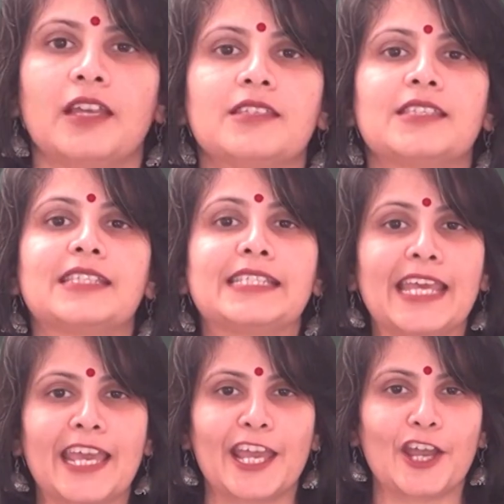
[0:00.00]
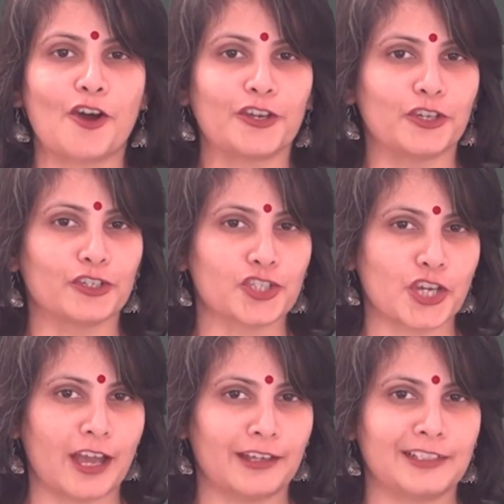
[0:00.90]
Stay on your
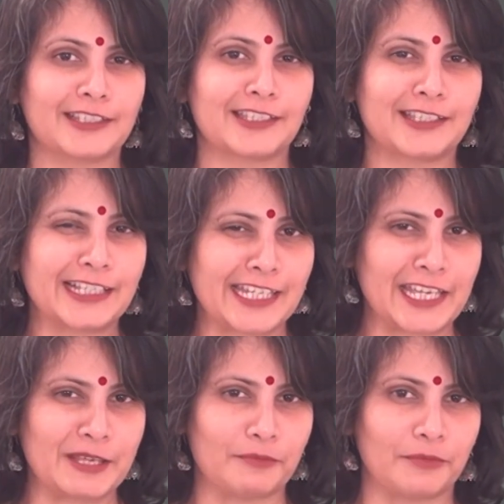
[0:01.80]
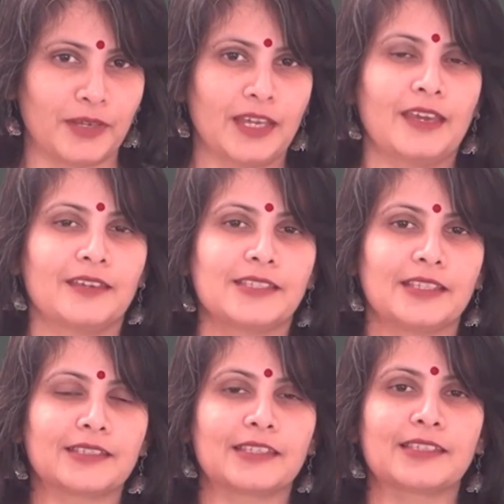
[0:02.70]
child's team.
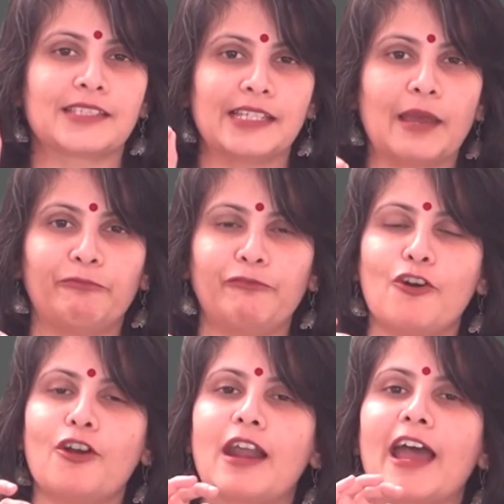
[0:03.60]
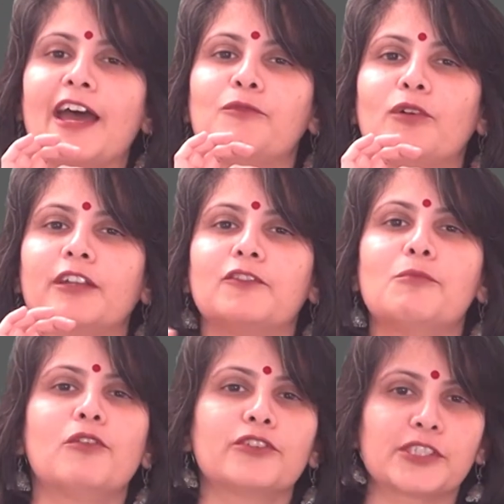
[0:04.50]
This is step 4 and one of the
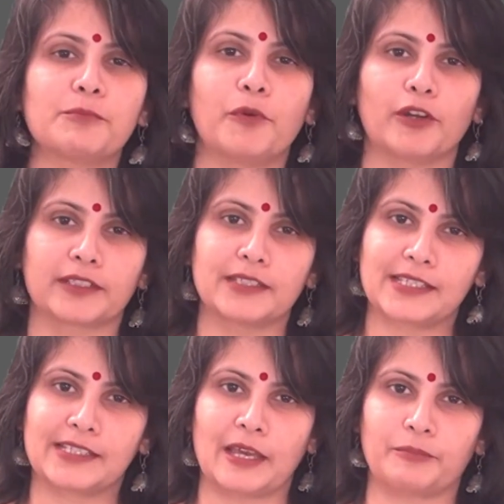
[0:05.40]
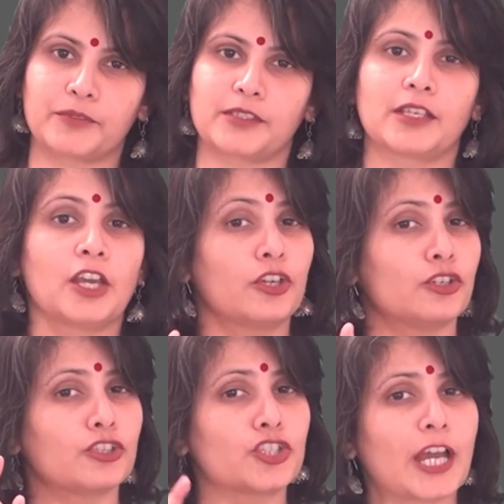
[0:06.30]
most important steps.
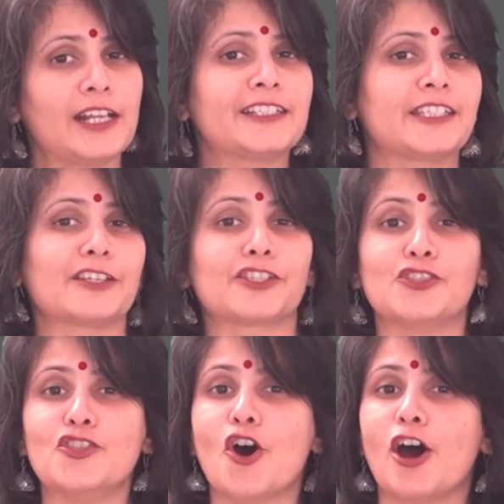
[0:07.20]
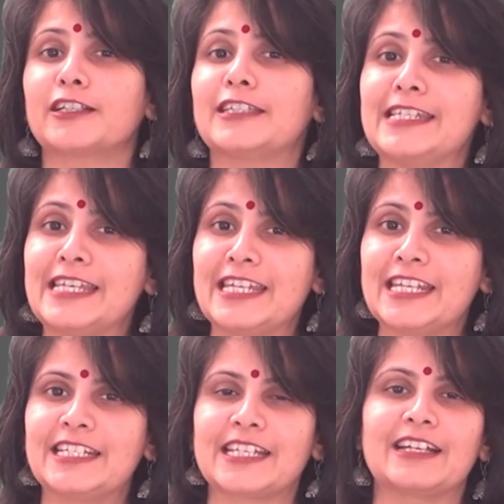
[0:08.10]
Your child does not
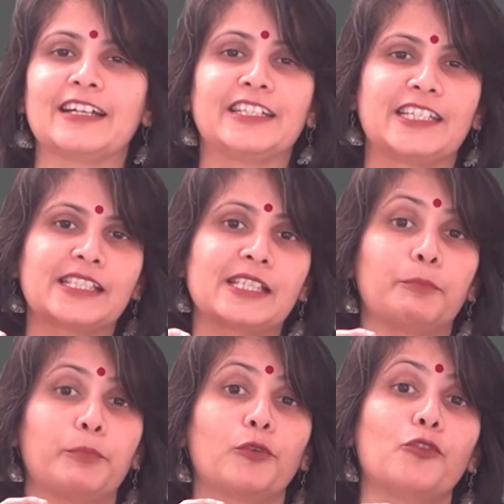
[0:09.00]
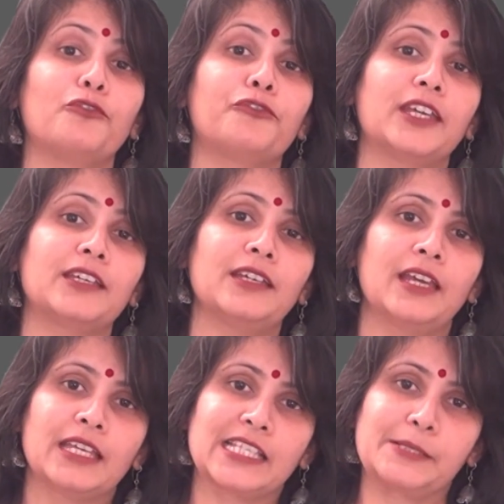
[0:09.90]
need a disapproving
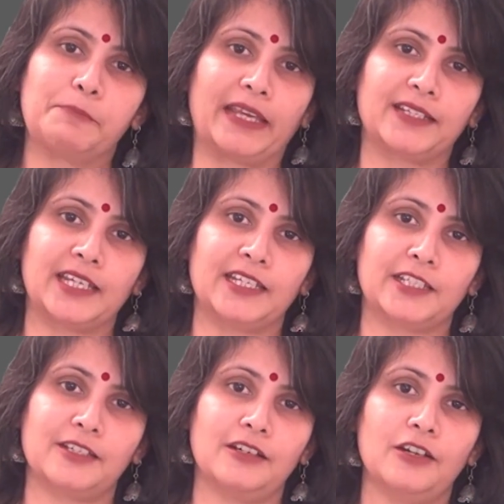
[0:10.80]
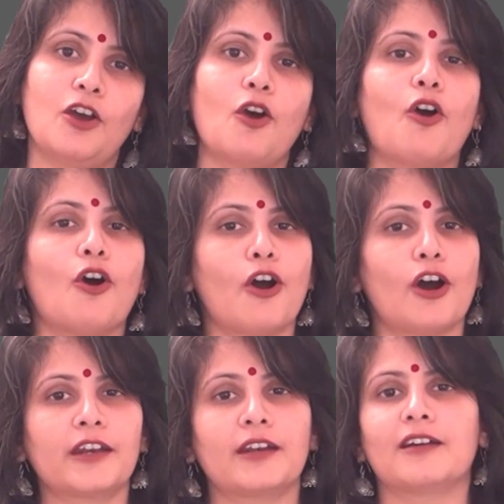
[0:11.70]
spectator
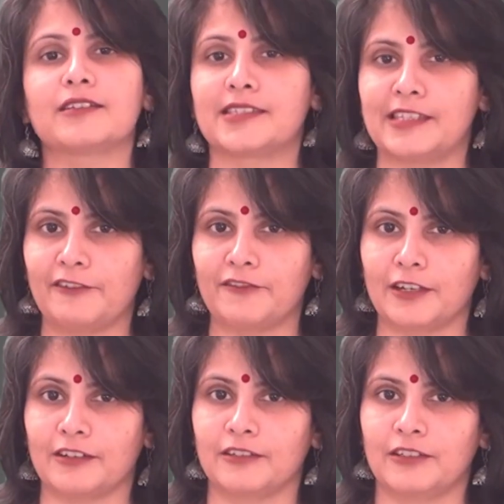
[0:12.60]
or a savior.